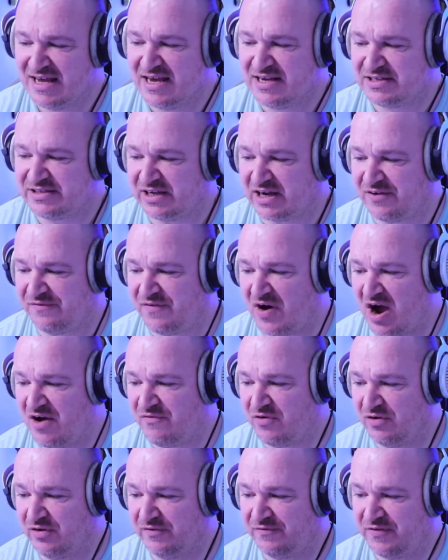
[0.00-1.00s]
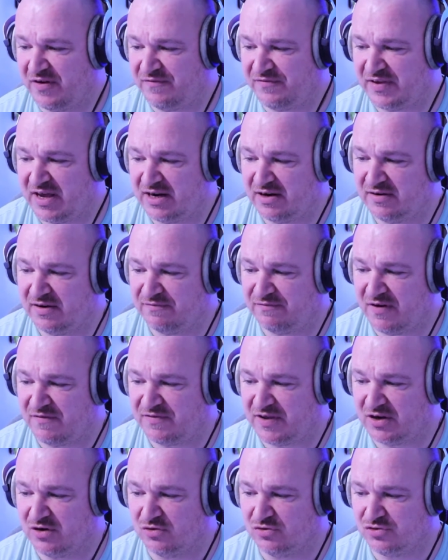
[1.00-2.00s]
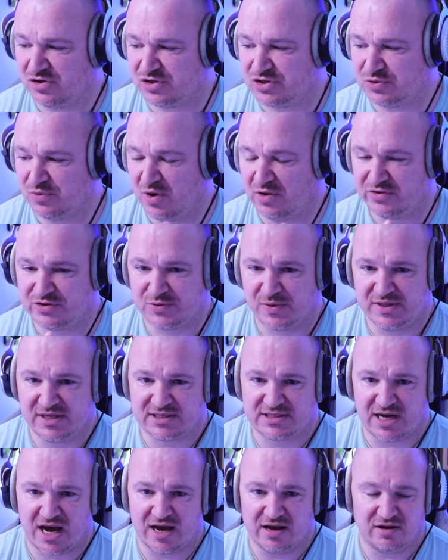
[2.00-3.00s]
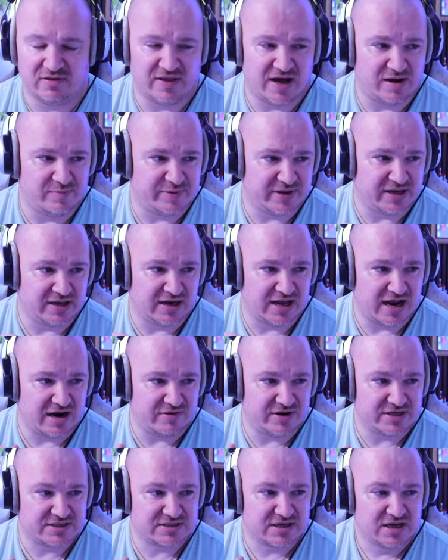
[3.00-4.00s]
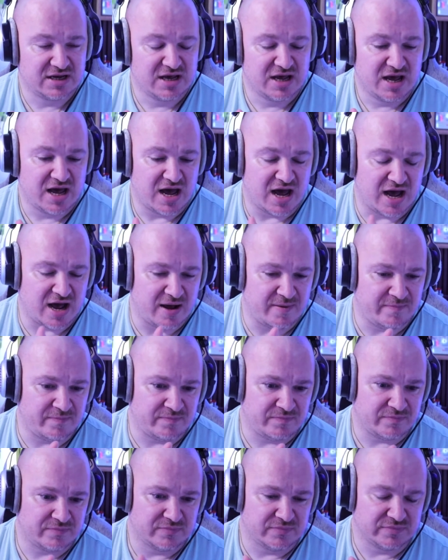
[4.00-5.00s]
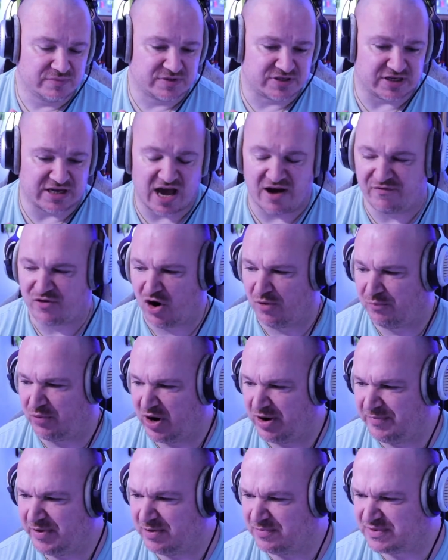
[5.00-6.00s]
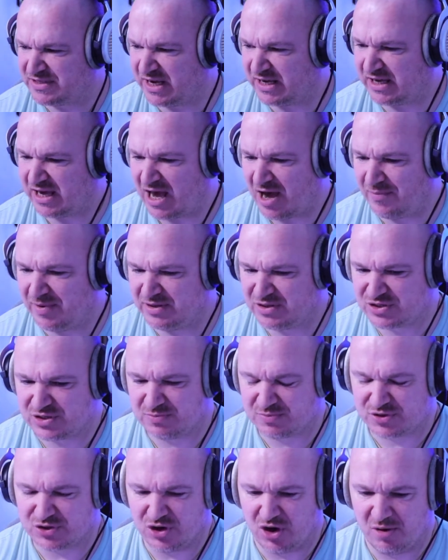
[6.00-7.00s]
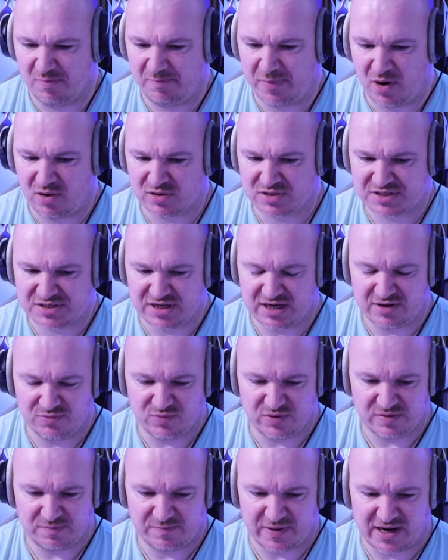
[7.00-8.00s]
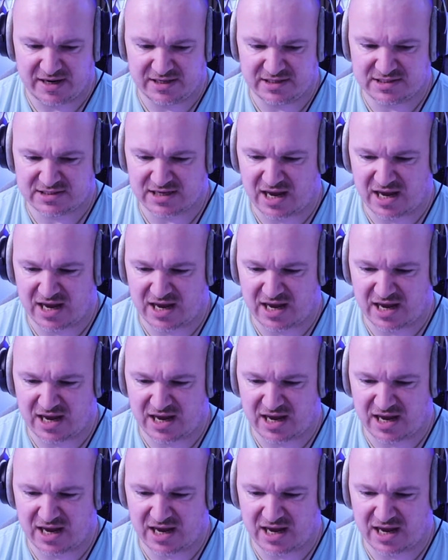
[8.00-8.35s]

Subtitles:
Stick a fiver on the 1500 to 1 to win the title. That would be hilarious. So yeah, I've got a premium ticket. I'm in some sort of box thing with padded.